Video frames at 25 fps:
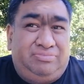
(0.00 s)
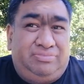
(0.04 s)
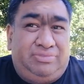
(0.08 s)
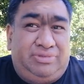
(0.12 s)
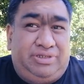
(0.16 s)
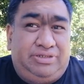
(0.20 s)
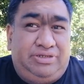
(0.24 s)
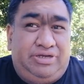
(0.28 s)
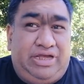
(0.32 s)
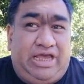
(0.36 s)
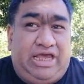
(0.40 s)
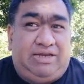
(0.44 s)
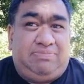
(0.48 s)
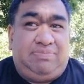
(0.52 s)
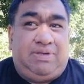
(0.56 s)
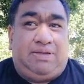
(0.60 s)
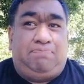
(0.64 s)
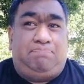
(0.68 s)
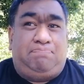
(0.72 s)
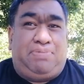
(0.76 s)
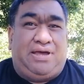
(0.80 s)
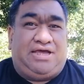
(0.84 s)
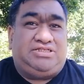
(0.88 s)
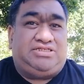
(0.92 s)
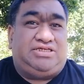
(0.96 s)
And you had me
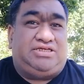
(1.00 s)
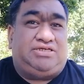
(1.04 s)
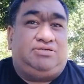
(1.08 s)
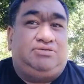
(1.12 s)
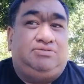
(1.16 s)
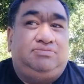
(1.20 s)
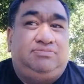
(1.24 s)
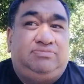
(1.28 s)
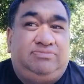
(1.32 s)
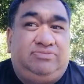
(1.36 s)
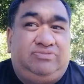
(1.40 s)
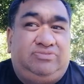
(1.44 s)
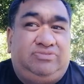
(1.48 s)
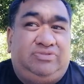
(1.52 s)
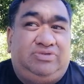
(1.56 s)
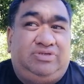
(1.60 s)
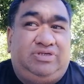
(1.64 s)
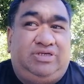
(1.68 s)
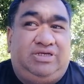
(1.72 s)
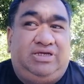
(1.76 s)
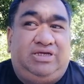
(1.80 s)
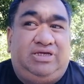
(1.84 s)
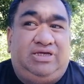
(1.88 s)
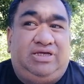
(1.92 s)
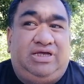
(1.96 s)
batting,
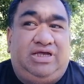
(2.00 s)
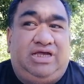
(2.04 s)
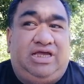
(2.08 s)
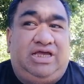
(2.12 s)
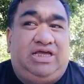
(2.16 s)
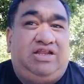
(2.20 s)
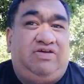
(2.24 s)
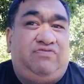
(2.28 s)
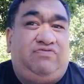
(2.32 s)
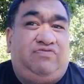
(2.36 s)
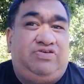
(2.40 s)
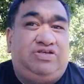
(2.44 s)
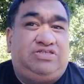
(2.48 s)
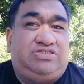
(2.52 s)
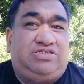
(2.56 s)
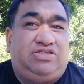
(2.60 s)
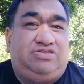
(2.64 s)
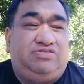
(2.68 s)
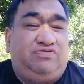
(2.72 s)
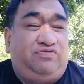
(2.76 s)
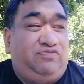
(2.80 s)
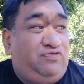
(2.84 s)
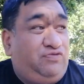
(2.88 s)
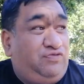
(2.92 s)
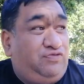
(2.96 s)
and at first I
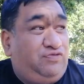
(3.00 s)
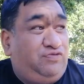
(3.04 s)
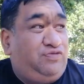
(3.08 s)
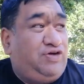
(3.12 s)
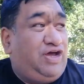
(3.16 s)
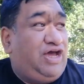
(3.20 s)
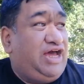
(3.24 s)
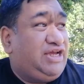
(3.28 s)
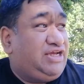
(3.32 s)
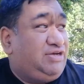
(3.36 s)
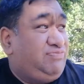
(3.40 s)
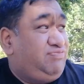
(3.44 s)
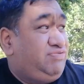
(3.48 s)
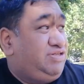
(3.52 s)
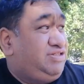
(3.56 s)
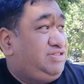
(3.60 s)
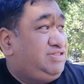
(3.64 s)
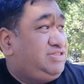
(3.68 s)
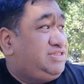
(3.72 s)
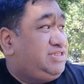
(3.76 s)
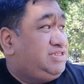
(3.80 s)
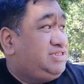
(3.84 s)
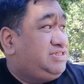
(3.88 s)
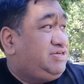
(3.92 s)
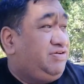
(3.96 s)
thought, fuck,
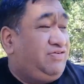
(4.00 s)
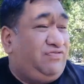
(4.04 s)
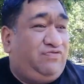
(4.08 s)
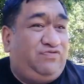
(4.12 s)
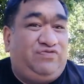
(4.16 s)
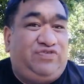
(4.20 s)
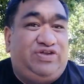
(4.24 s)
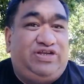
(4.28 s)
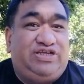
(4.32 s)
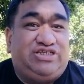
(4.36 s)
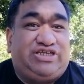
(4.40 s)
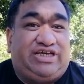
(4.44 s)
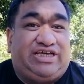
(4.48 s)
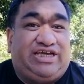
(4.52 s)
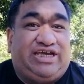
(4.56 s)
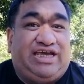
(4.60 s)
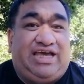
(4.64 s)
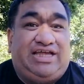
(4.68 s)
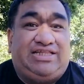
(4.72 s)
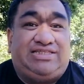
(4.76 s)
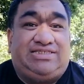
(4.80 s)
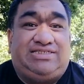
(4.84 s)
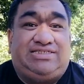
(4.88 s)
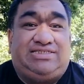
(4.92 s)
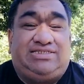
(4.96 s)
when's this going to finish? I
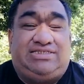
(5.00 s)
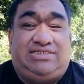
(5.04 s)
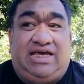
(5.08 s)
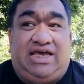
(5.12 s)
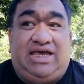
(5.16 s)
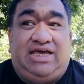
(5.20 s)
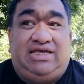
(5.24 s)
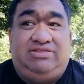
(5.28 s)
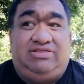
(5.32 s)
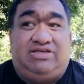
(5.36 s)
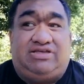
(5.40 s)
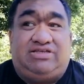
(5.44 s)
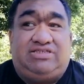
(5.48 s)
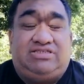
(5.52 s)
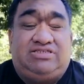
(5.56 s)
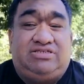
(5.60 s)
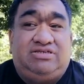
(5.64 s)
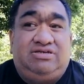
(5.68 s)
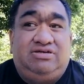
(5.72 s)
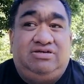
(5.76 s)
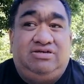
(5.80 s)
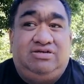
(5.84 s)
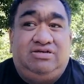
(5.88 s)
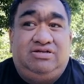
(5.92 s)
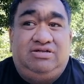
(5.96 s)
can't stand this.
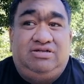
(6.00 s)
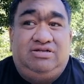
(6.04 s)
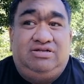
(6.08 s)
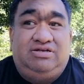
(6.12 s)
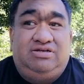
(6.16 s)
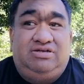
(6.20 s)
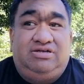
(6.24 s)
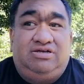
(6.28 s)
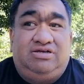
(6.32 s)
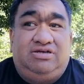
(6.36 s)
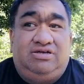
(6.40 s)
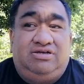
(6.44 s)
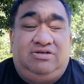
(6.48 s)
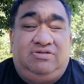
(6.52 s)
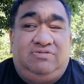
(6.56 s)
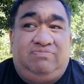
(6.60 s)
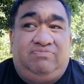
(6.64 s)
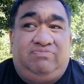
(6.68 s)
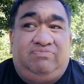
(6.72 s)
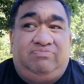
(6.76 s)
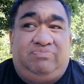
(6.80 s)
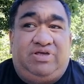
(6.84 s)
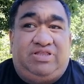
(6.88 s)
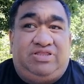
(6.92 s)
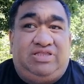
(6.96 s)

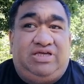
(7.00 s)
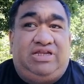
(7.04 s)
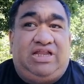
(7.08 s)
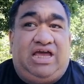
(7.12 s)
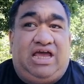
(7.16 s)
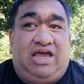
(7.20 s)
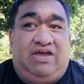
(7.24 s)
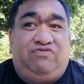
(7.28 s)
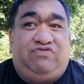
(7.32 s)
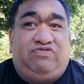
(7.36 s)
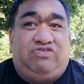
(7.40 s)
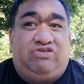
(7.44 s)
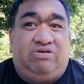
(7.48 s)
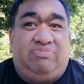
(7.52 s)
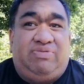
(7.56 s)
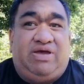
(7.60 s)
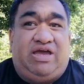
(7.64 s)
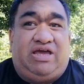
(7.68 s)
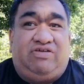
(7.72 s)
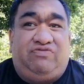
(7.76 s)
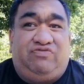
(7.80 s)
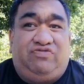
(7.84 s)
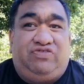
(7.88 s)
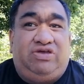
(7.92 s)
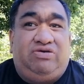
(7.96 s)
But then after
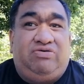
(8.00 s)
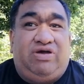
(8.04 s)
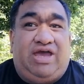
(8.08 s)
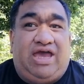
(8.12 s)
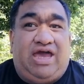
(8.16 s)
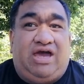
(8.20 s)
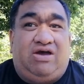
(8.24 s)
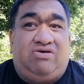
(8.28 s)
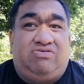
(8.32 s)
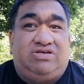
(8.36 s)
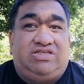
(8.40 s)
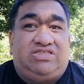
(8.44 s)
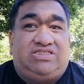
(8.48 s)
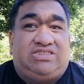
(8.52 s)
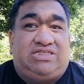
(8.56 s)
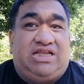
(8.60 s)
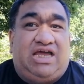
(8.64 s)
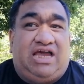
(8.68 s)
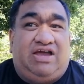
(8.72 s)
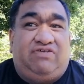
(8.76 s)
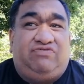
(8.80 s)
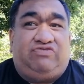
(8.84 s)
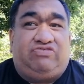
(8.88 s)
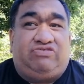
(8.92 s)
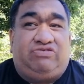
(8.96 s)
about a few hours and
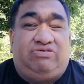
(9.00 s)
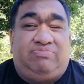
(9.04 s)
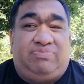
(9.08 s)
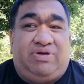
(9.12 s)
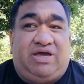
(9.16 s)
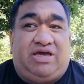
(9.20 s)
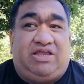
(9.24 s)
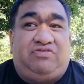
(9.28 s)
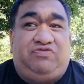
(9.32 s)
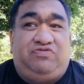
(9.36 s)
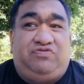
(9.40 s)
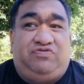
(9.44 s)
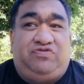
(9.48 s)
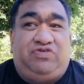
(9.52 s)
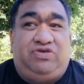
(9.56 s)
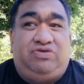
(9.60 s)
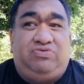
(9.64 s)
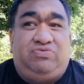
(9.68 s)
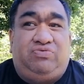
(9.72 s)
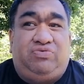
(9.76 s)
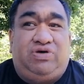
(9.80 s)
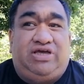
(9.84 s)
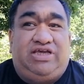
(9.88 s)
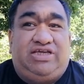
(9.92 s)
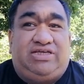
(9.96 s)
after about a
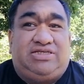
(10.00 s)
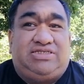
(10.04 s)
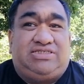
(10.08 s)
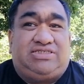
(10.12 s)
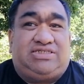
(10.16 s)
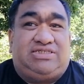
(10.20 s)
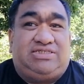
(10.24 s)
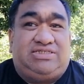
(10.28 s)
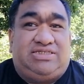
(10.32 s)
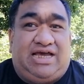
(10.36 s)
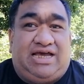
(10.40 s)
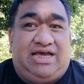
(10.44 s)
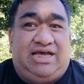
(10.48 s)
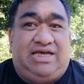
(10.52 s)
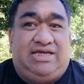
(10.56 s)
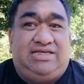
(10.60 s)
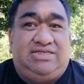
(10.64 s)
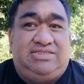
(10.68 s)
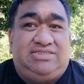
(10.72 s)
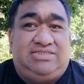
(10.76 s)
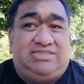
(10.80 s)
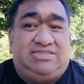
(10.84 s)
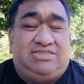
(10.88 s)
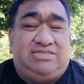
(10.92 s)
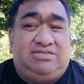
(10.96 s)
few weeks and
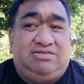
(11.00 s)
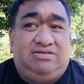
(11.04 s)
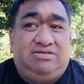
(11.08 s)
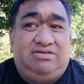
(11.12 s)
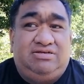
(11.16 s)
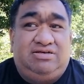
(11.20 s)
days,